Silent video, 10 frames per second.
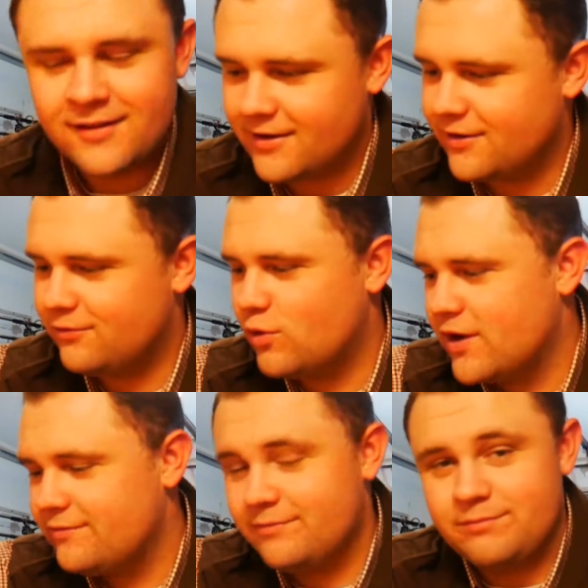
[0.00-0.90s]
of
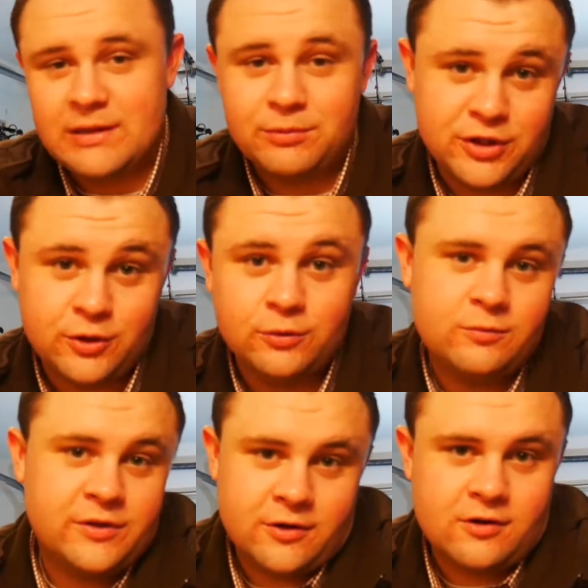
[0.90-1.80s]
what people do
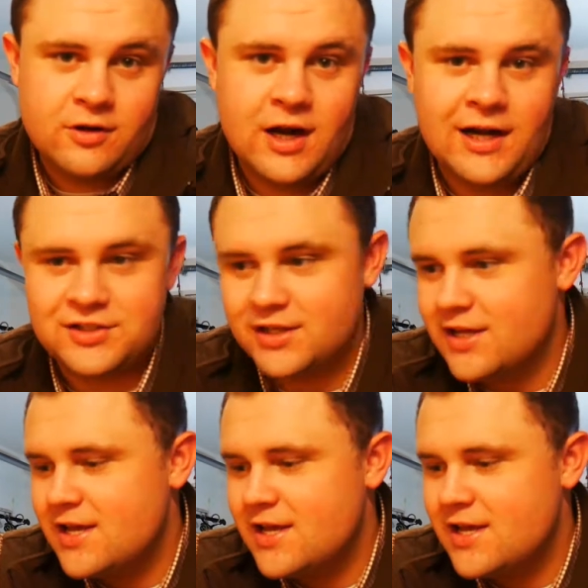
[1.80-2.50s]
with their garage.